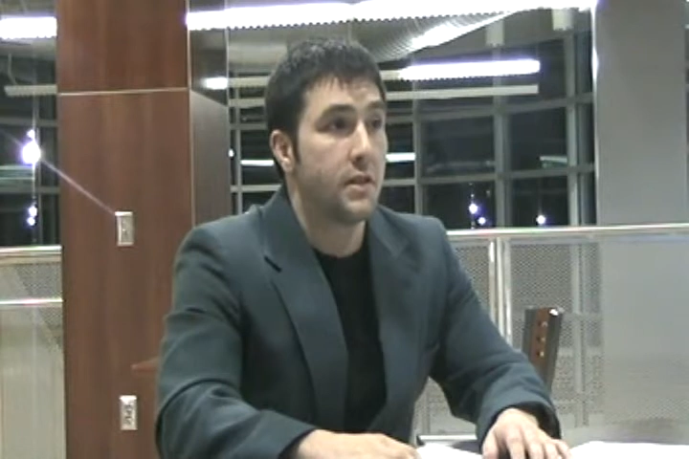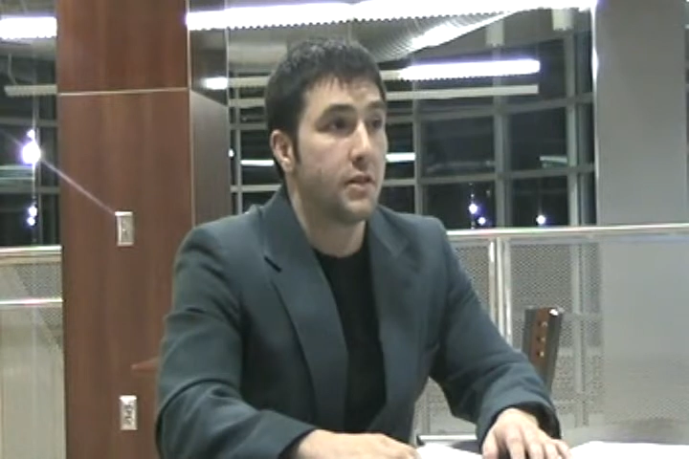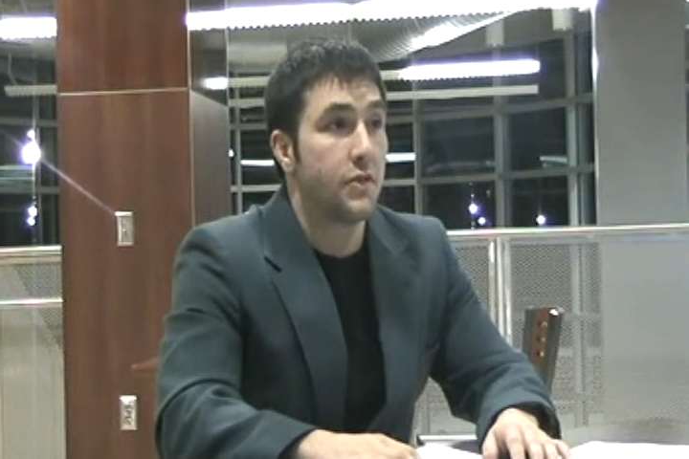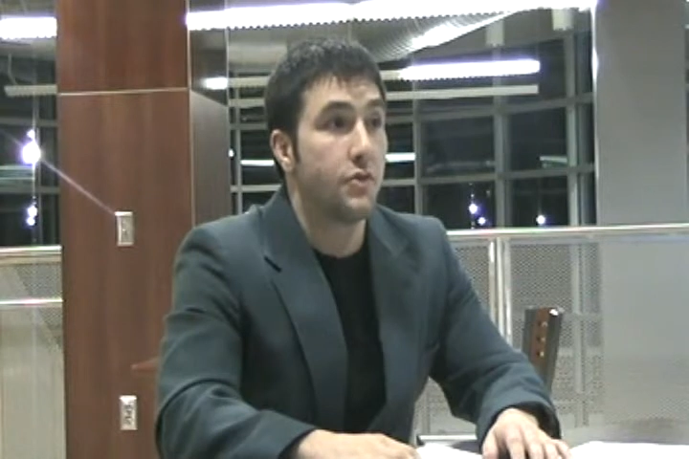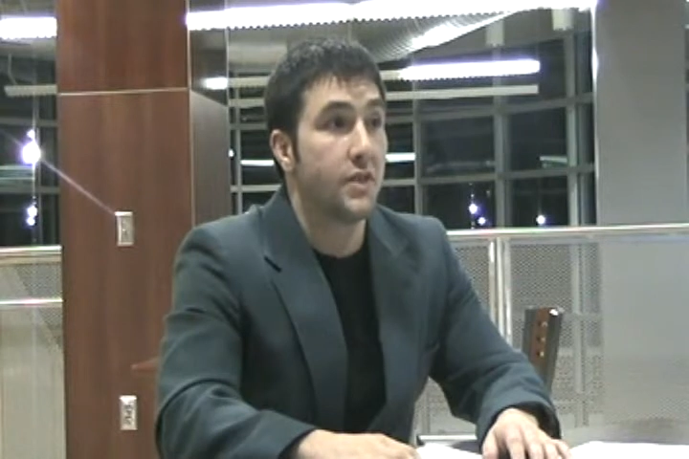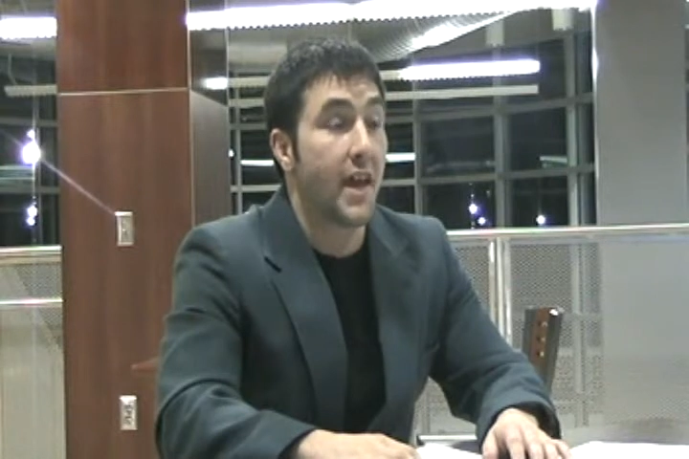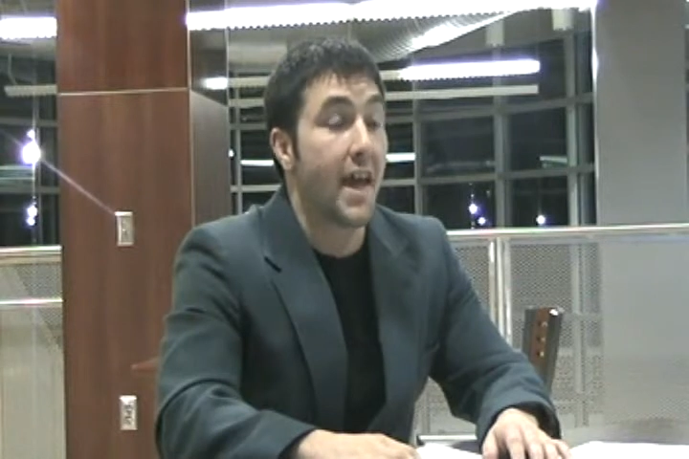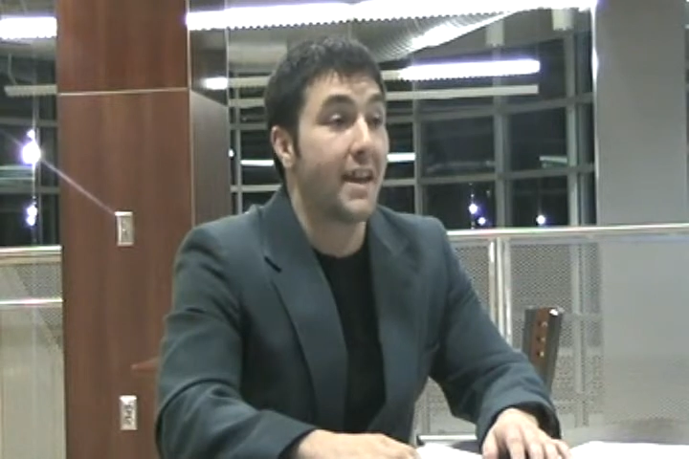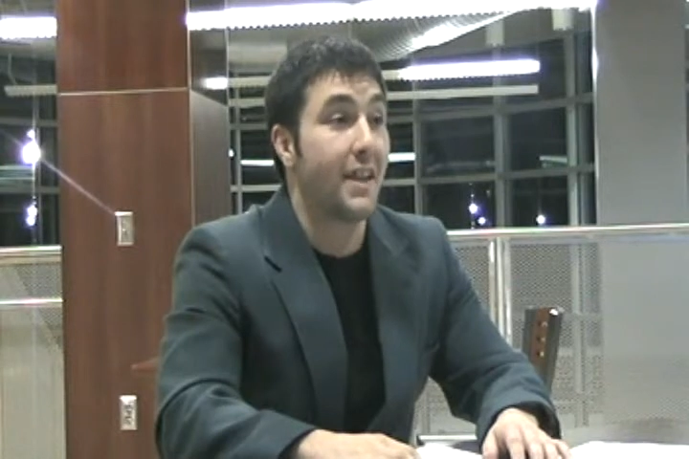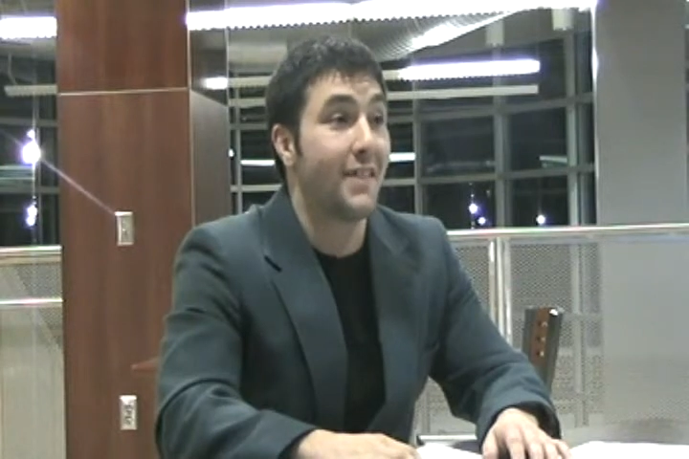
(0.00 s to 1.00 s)
did you say
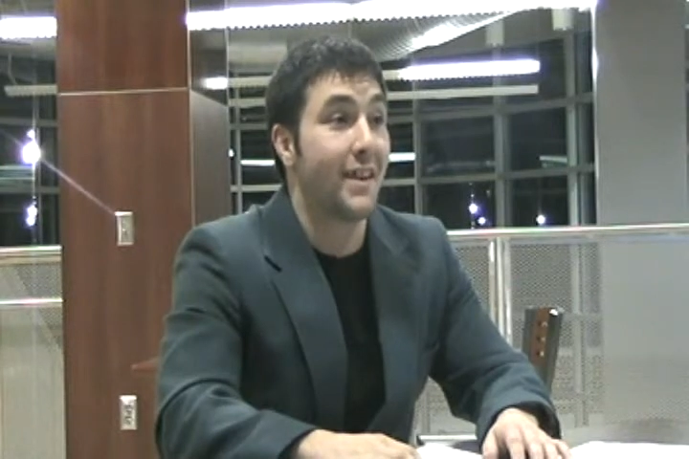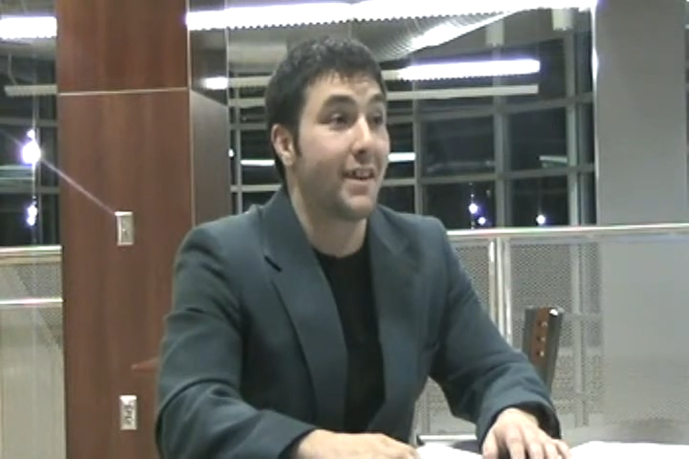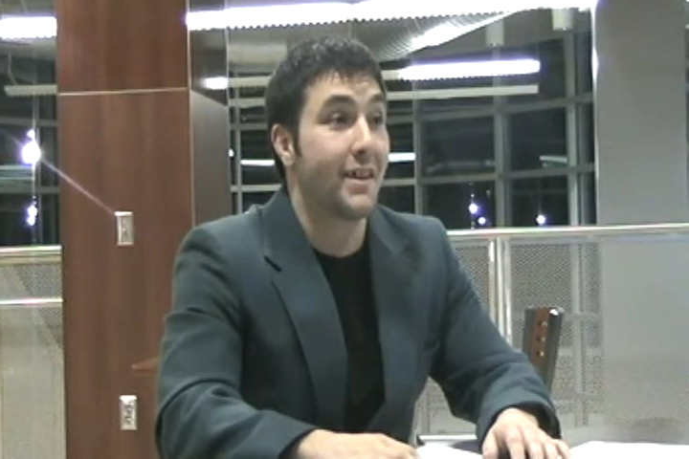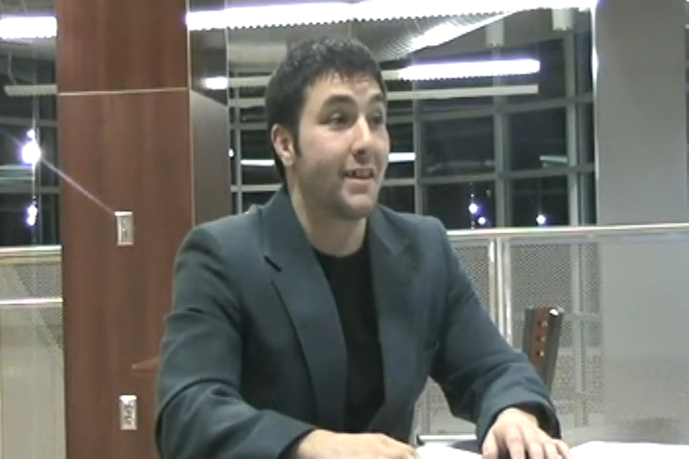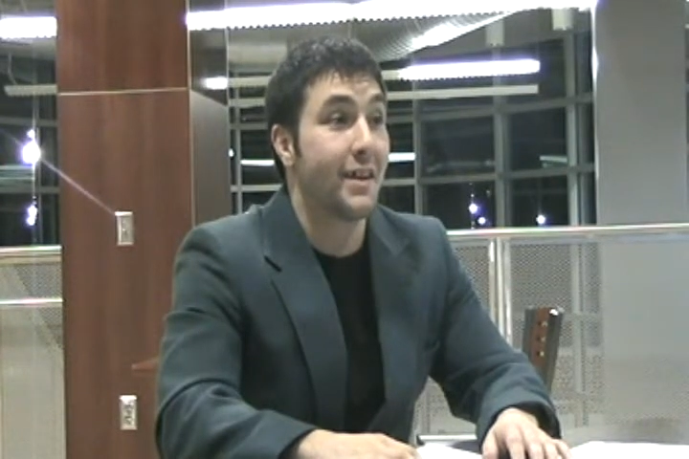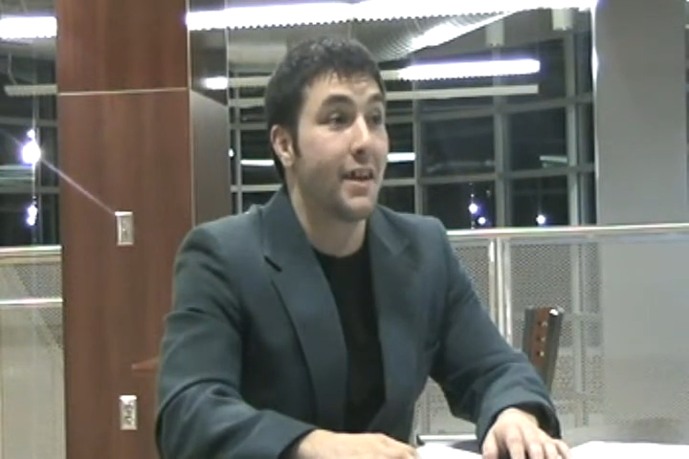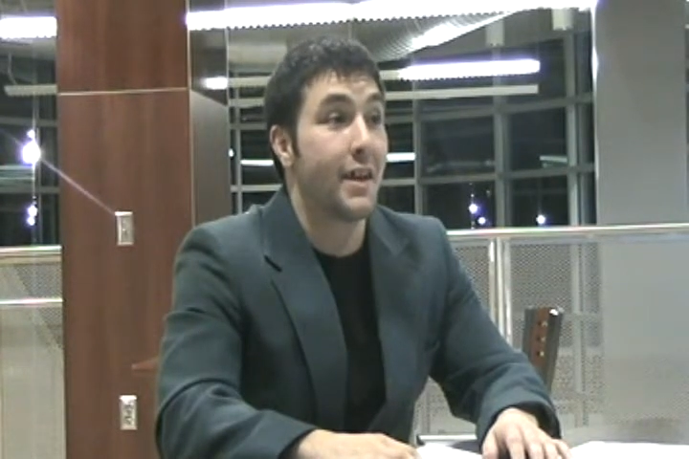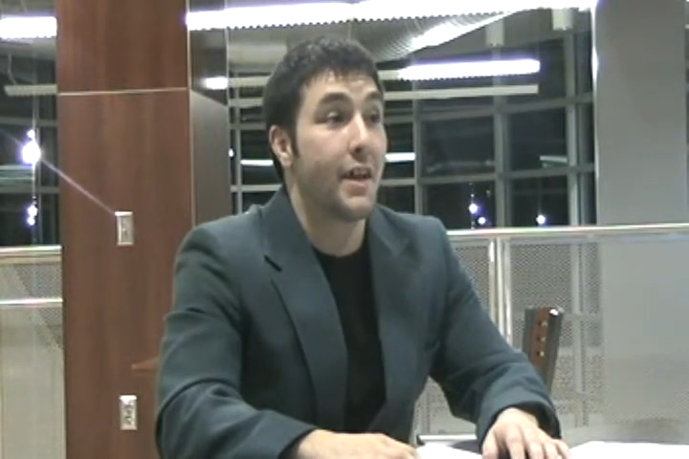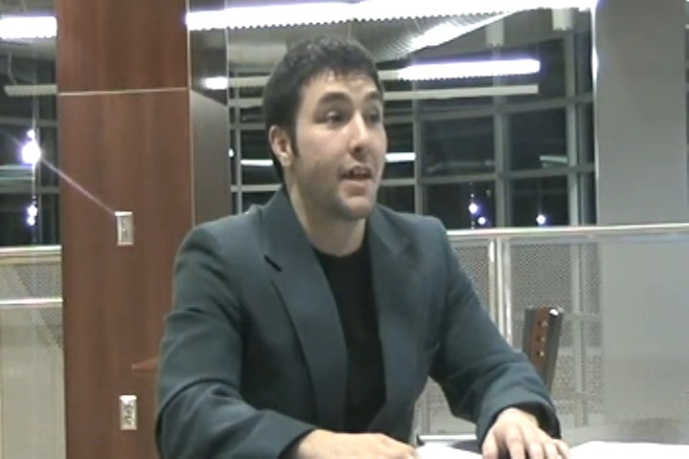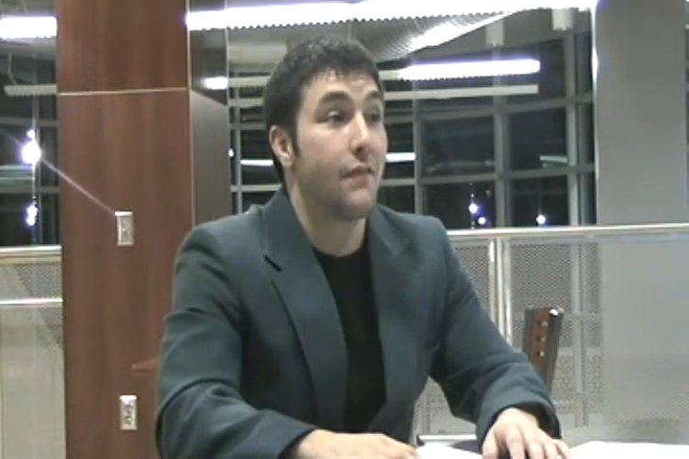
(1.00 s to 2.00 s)
anything
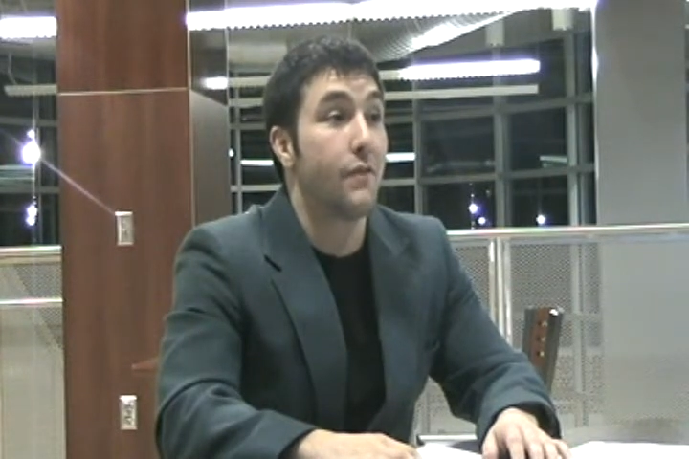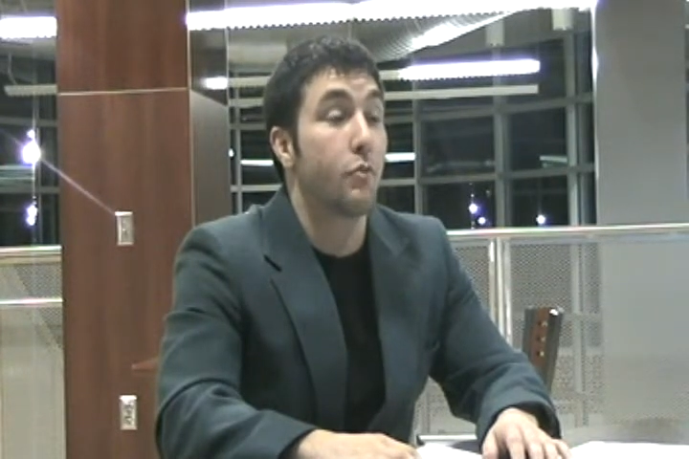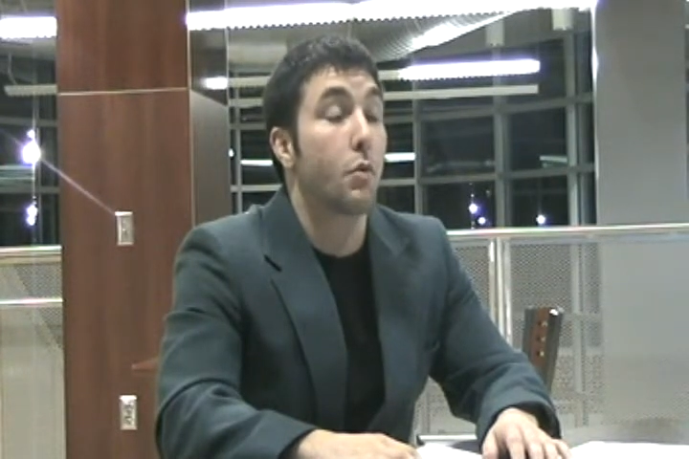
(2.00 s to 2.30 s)
even